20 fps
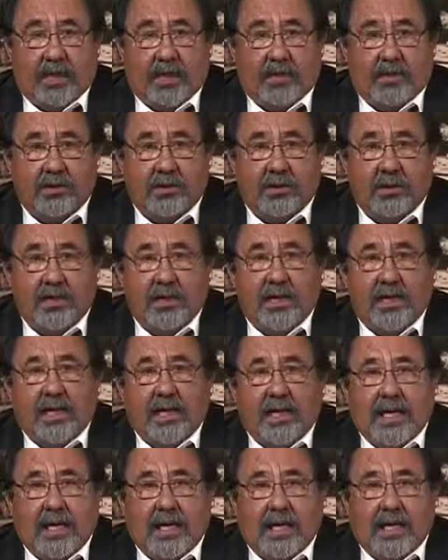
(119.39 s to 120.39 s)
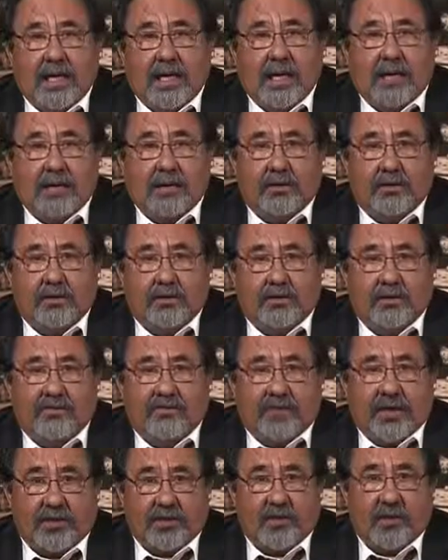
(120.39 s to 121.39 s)
minors, and to
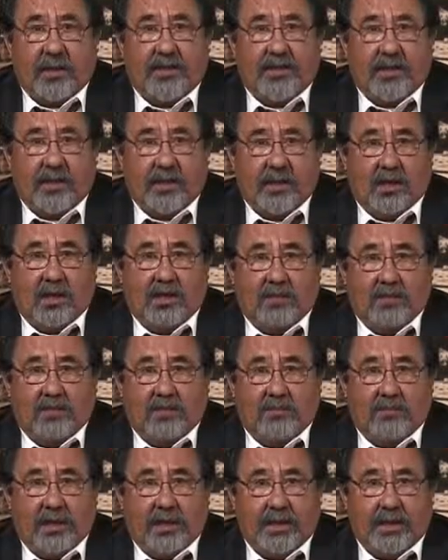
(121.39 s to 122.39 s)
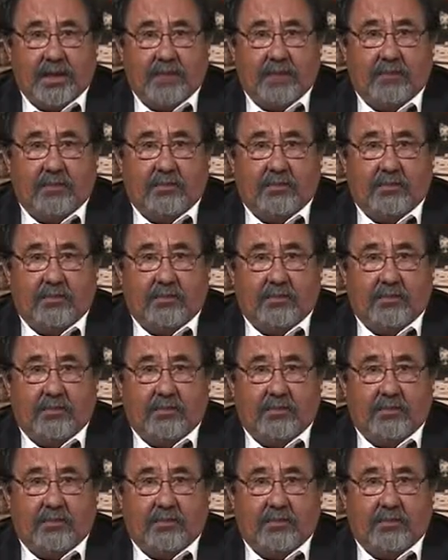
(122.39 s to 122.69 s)
effectuate the law that's in place,